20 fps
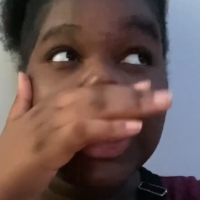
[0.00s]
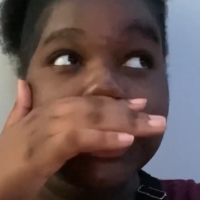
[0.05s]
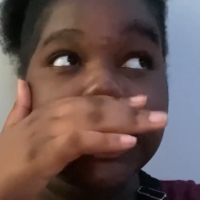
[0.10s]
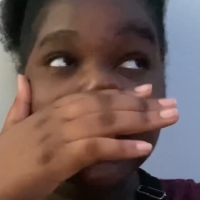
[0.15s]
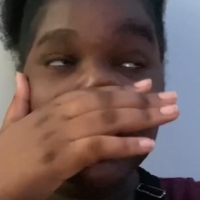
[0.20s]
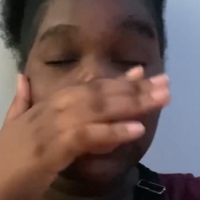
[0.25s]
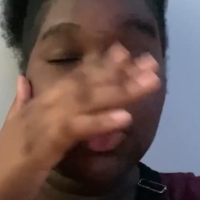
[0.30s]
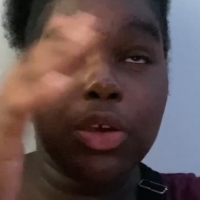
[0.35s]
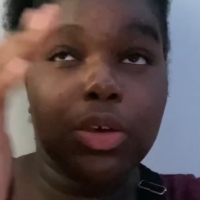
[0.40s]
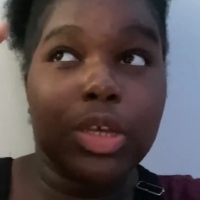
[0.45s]

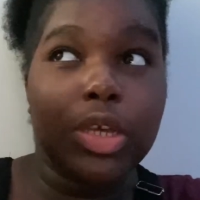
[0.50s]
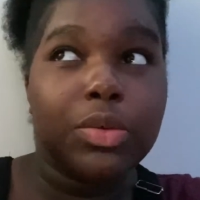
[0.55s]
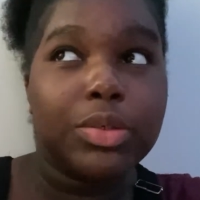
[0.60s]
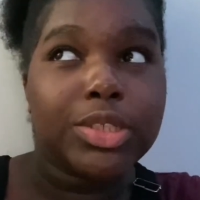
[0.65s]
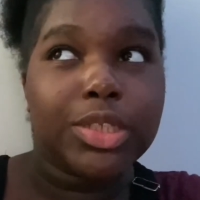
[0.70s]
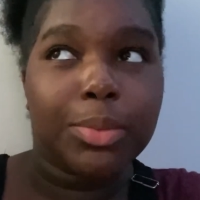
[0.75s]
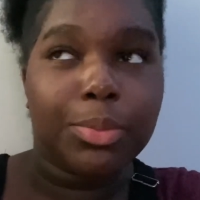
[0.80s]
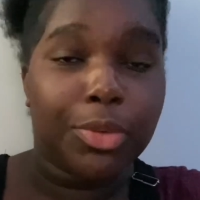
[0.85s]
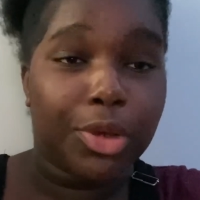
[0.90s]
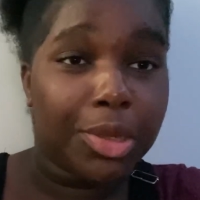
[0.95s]
So it was
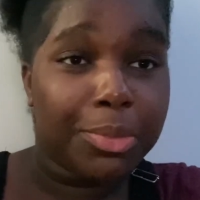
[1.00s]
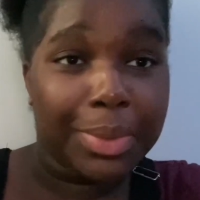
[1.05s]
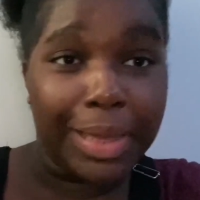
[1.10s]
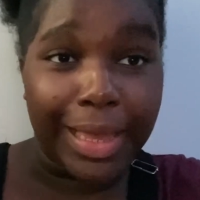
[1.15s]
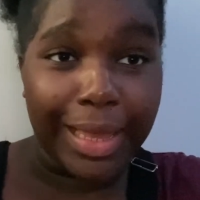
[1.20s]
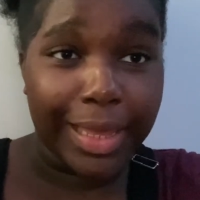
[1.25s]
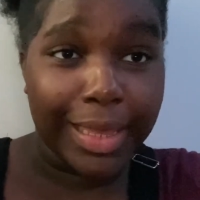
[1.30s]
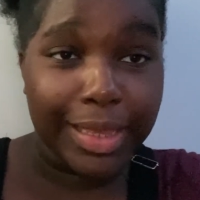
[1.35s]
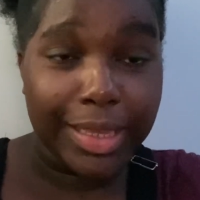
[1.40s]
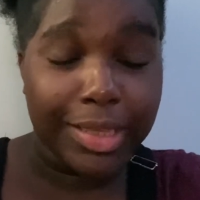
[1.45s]
a boy
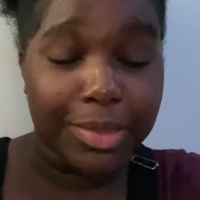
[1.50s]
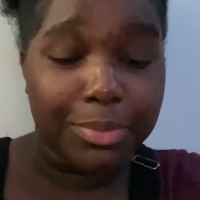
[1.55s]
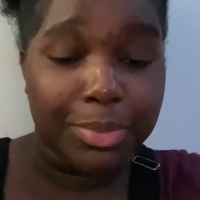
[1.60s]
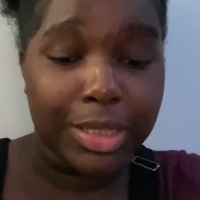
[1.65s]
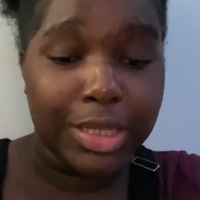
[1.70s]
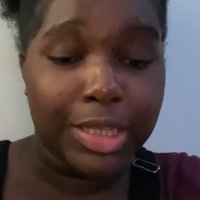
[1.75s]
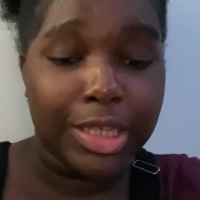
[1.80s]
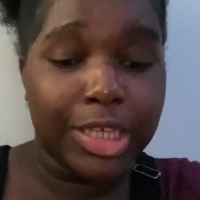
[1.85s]
behind me.